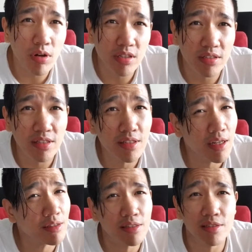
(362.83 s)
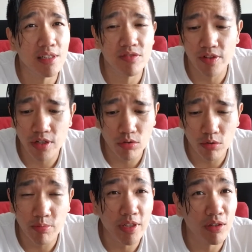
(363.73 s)
all the details because this video
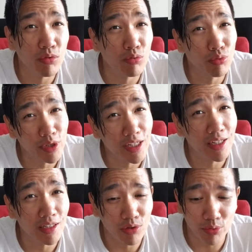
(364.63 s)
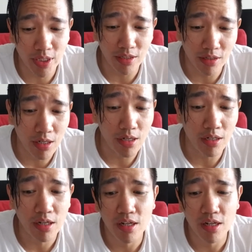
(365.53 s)
would be really really long